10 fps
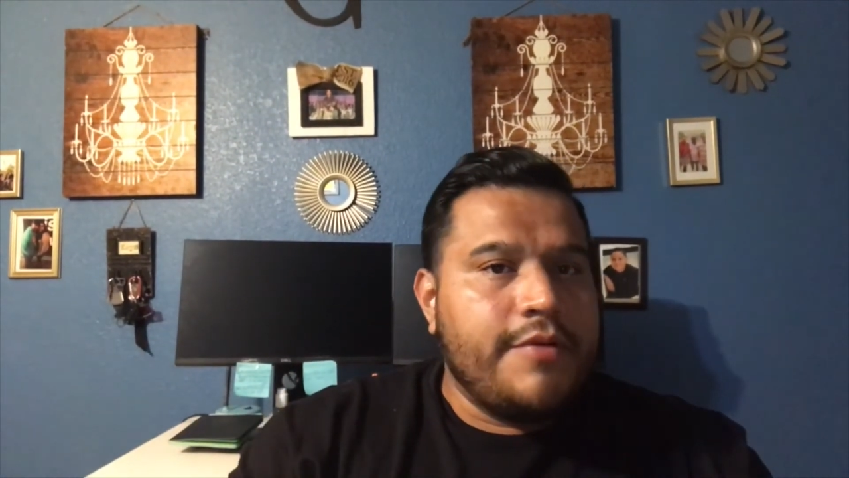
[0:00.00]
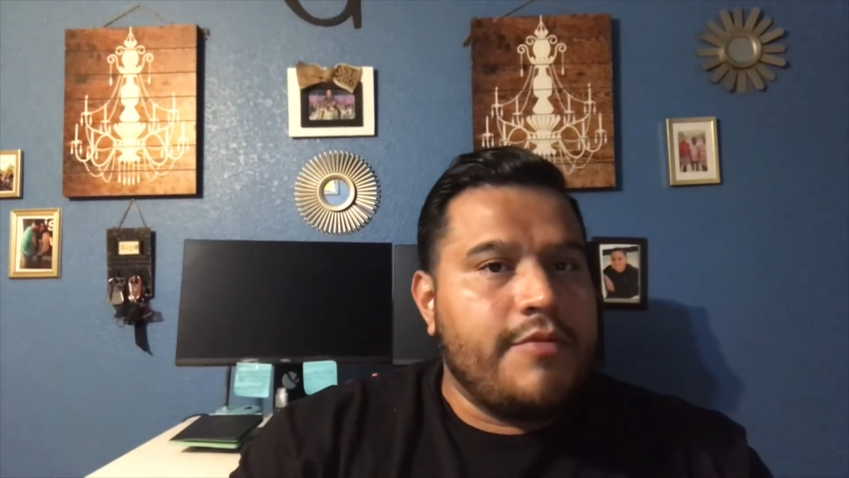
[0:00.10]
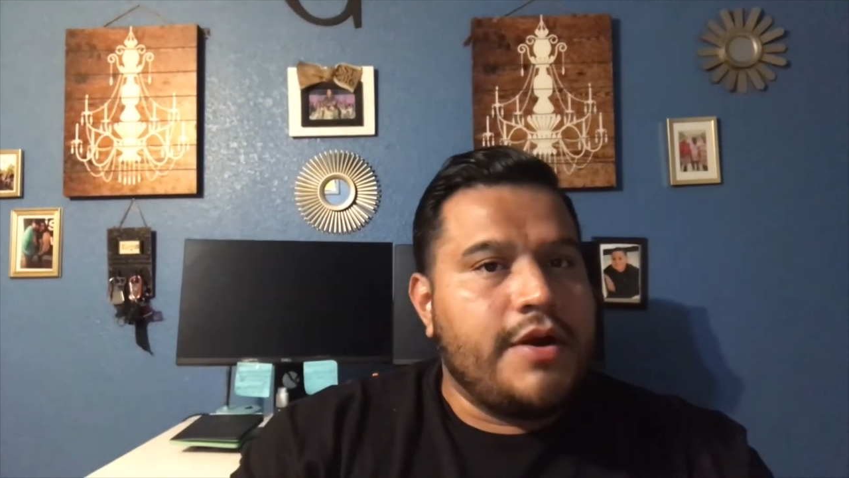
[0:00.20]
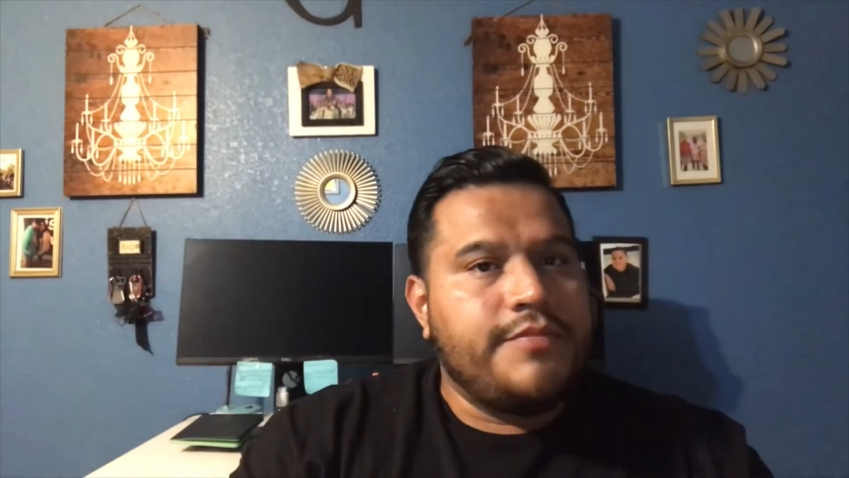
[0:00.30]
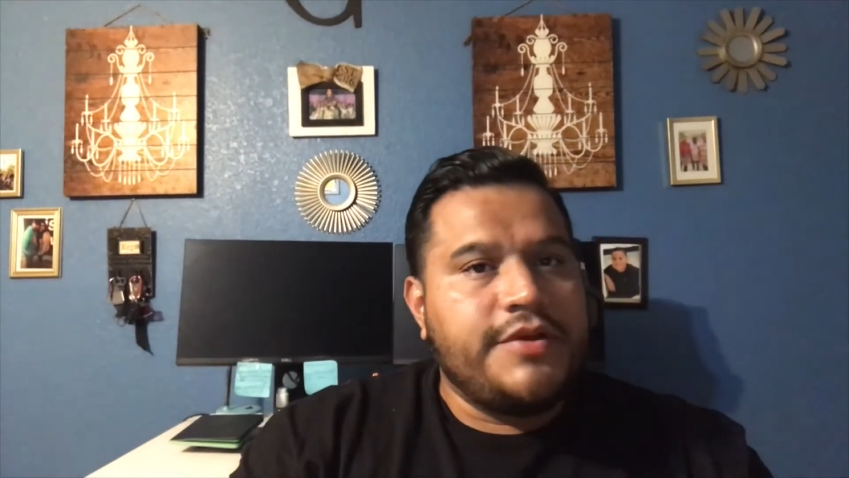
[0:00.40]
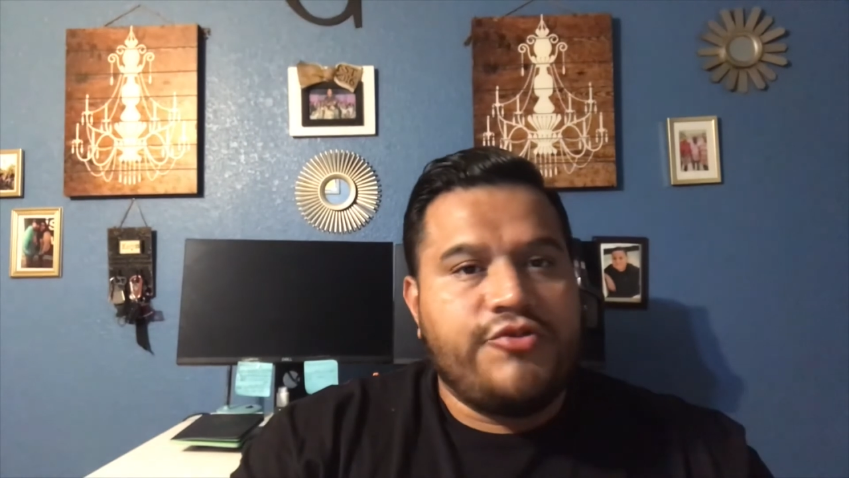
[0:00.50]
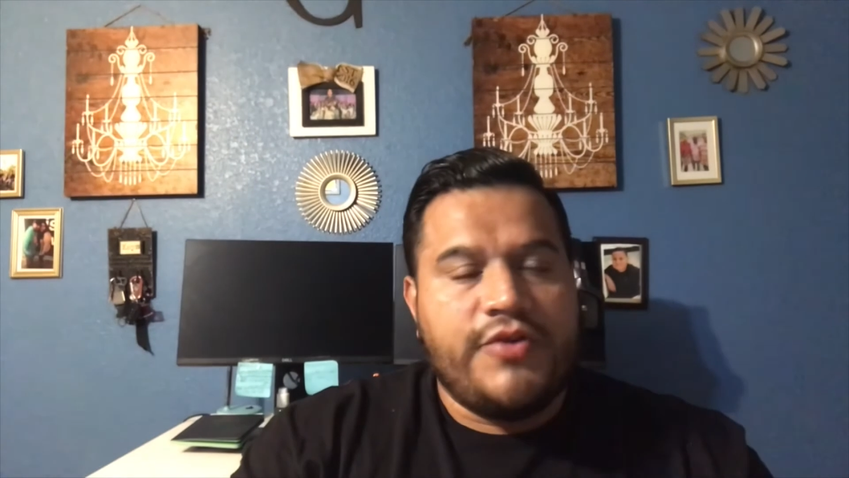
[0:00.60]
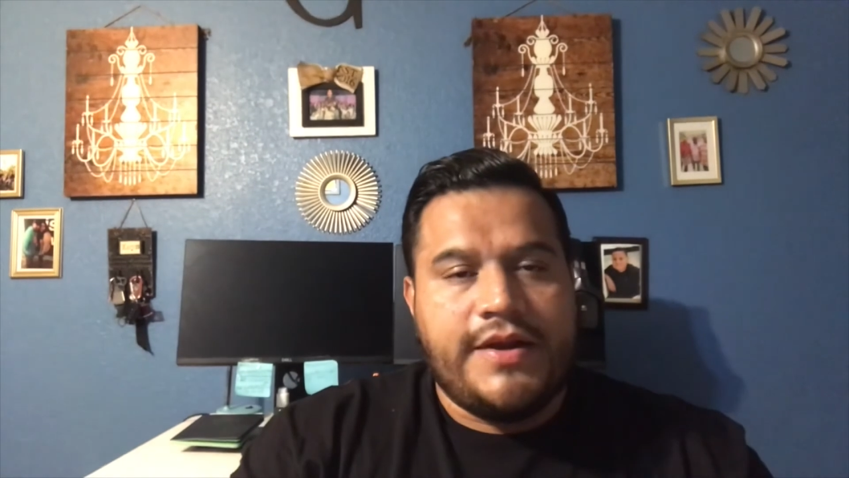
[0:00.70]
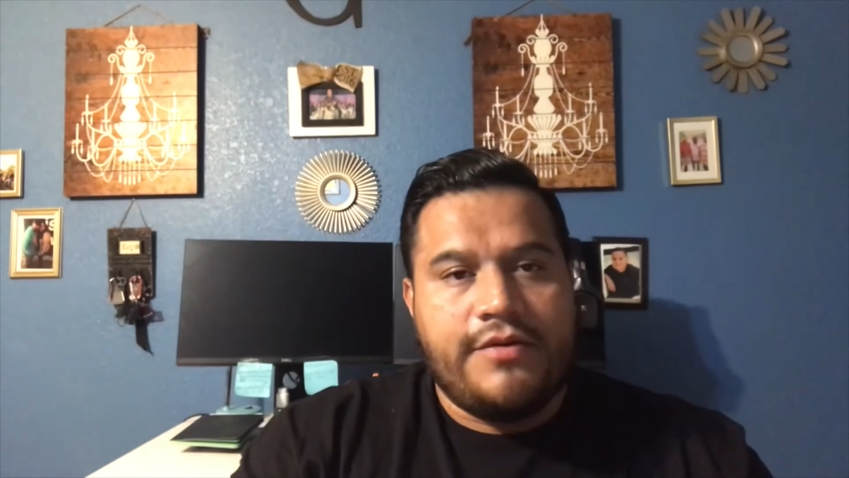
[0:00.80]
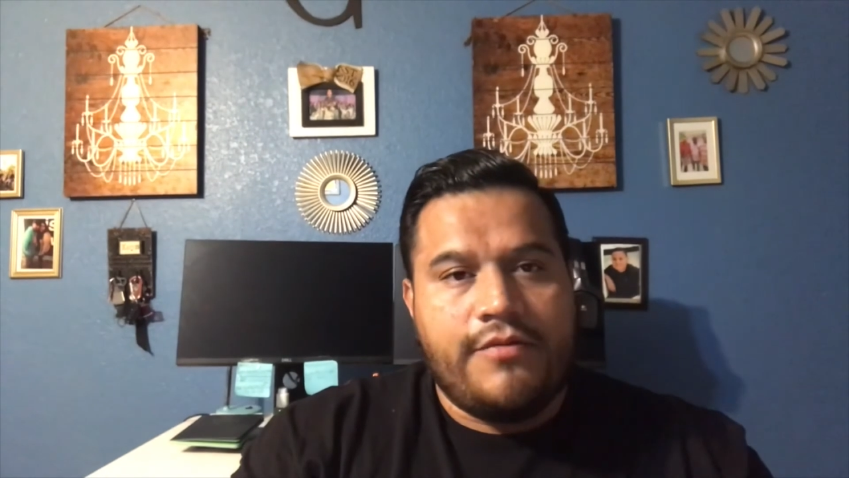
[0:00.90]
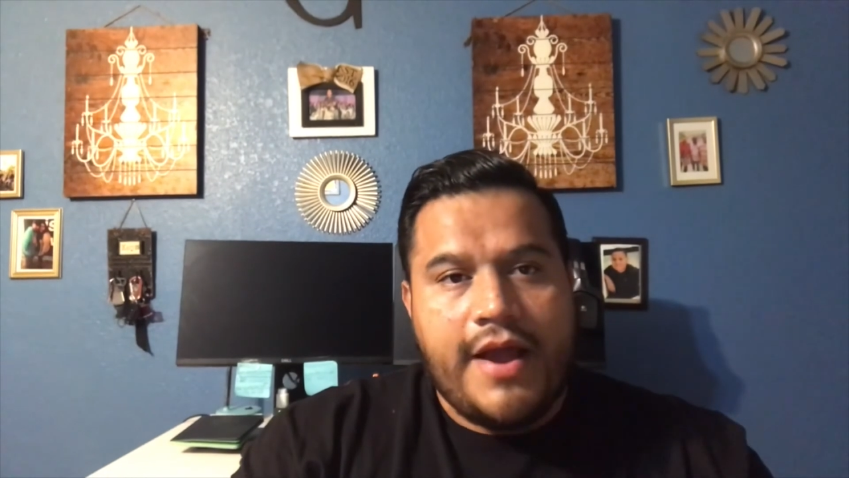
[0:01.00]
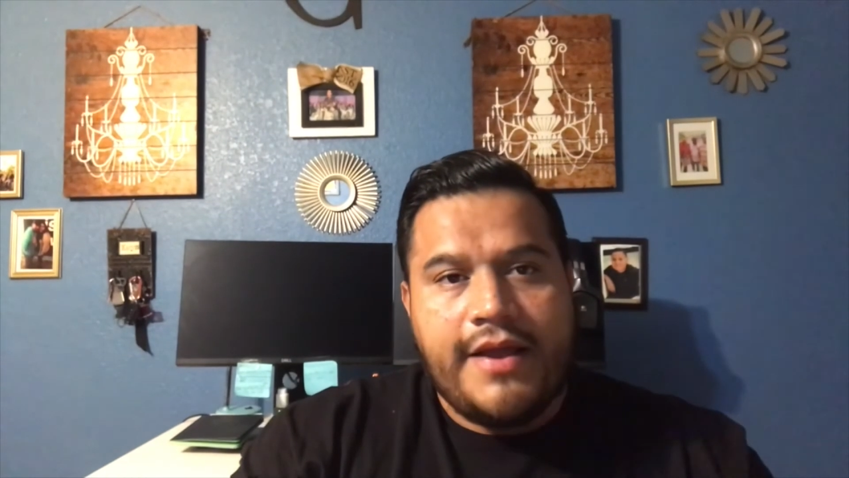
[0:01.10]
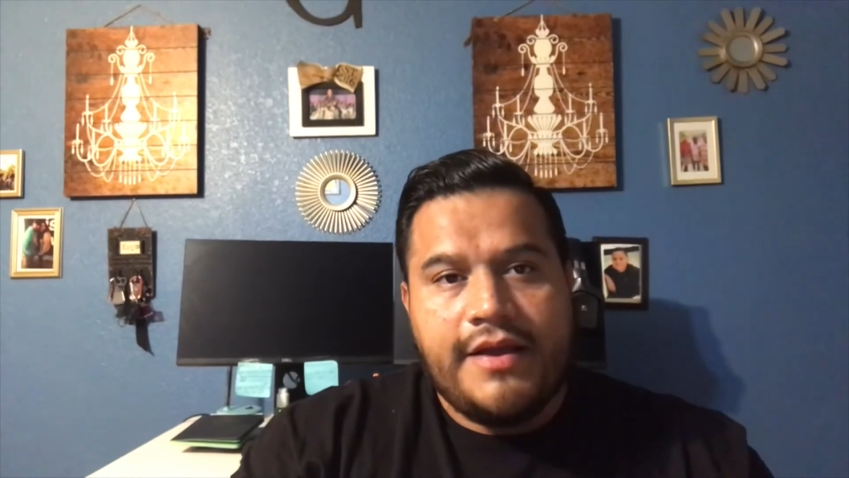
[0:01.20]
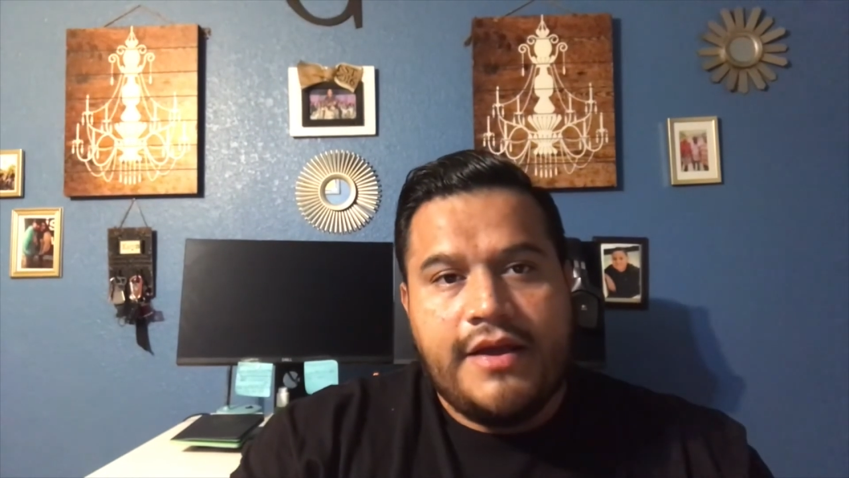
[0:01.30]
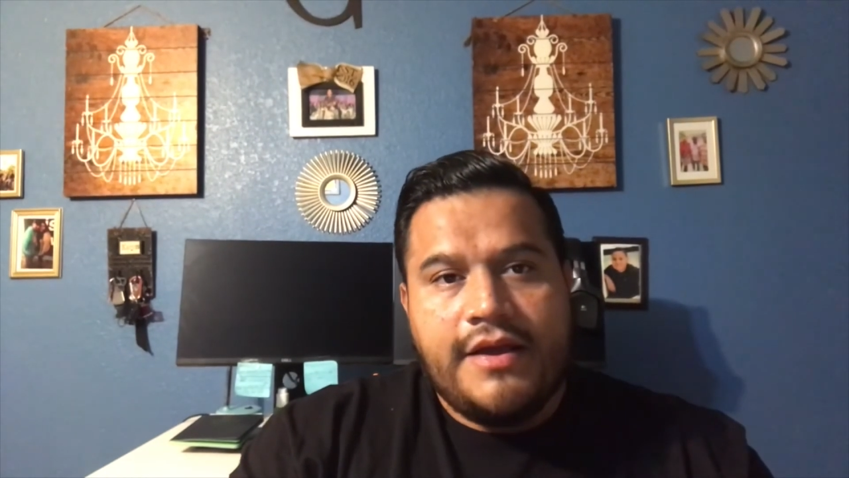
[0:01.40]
want to be treated, right?